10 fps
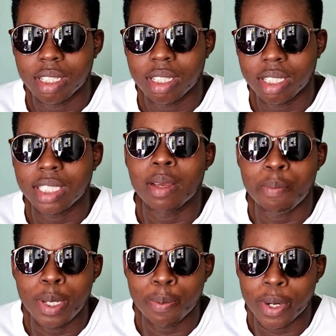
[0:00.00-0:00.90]
You see them
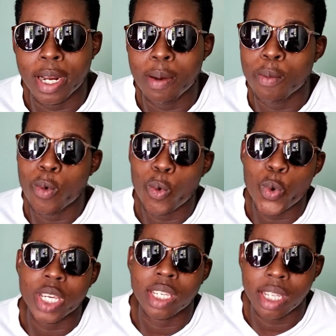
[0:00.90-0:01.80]
people that them
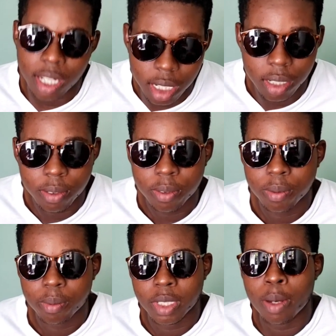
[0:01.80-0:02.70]
wicked.
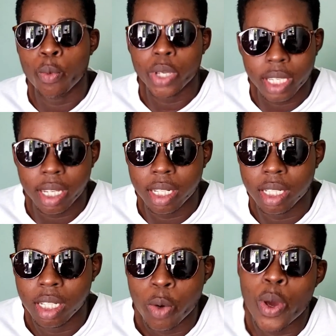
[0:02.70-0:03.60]
Them wicked.
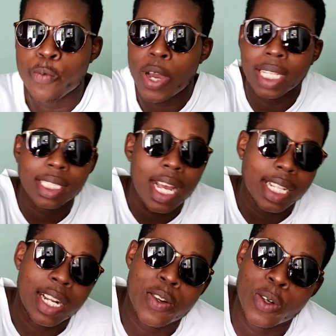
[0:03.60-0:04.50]
When Vybz
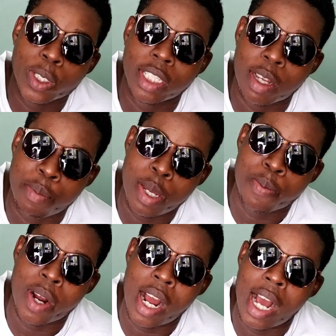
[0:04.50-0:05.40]
Kartel run out to my
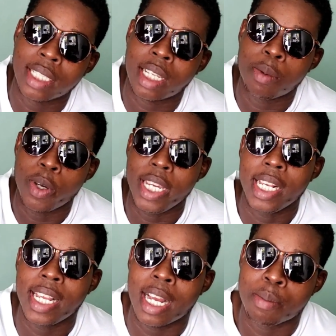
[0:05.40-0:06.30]
people and say, oh,
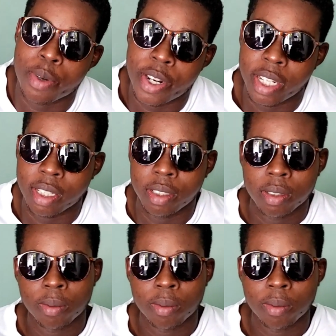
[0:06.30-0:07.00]
alien brain.